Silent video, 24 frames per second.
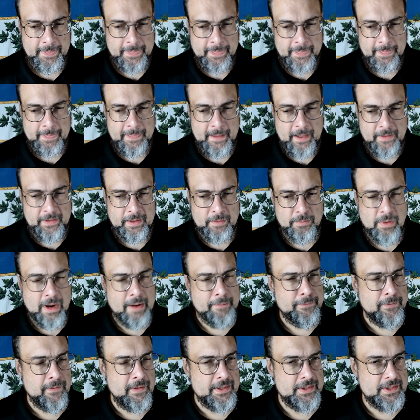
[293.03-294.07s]
Now they
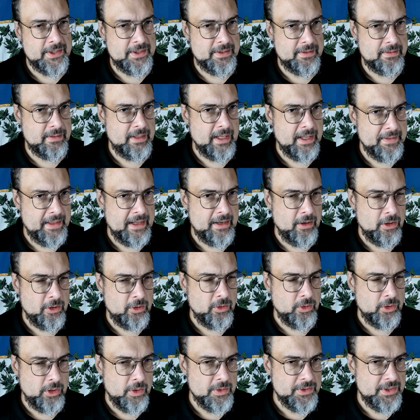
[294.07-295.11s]
reference, that article
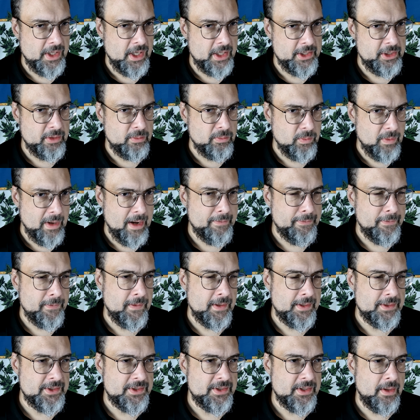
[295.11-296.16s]
goes on to
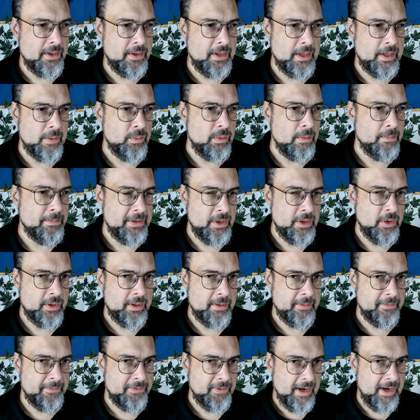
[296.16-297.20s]
reference the rebuke
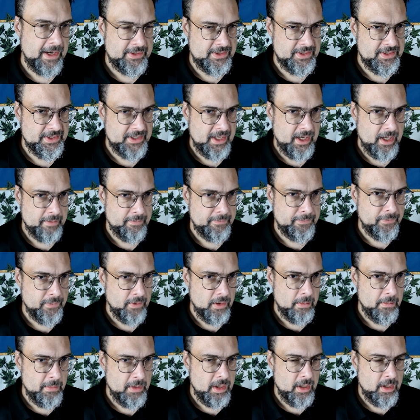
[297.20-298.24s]
Francis got
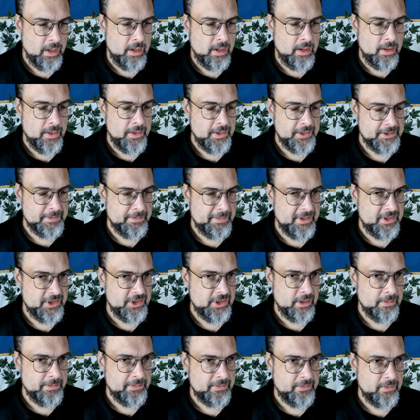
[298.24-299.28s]
from this
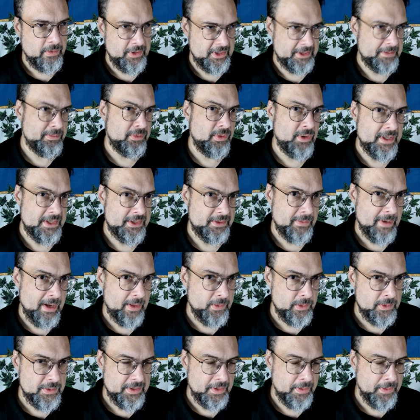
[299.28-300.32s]
bishop, or this priest rather,
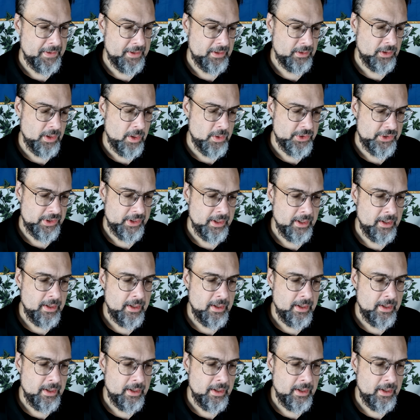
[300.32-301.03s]
who's a theologian.